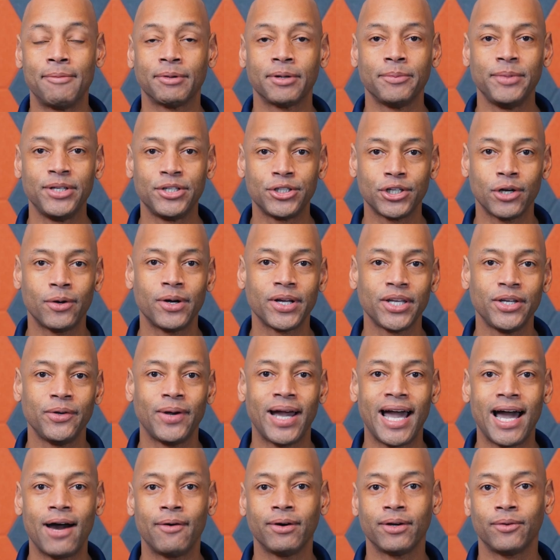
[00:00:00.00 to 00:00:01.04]
I'm gonna be showing you
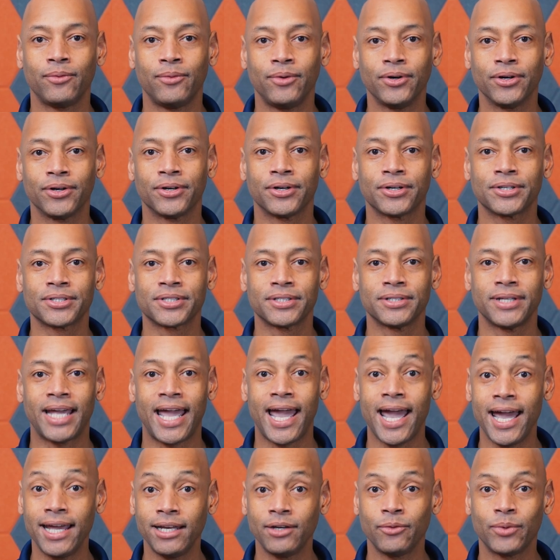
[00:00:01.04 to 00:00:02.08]
how it works
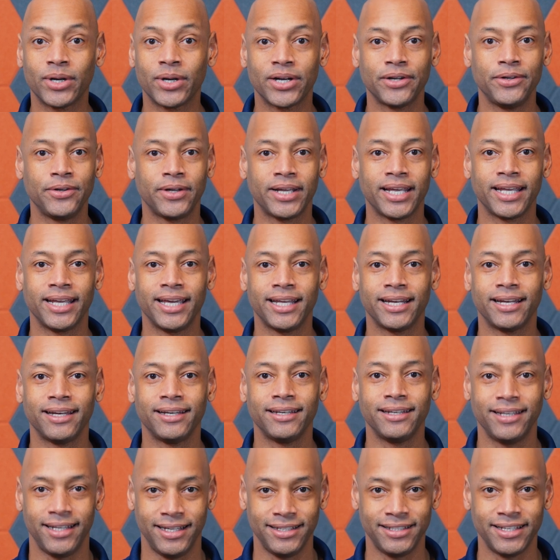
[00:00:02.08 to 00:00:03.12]
and where you can get
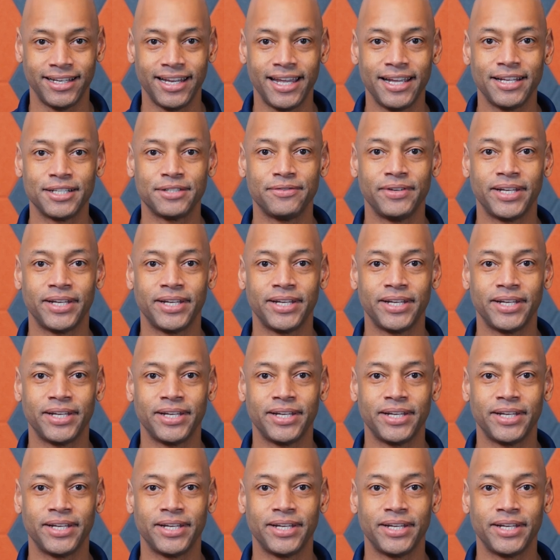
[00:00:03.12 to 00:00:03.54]
it in today's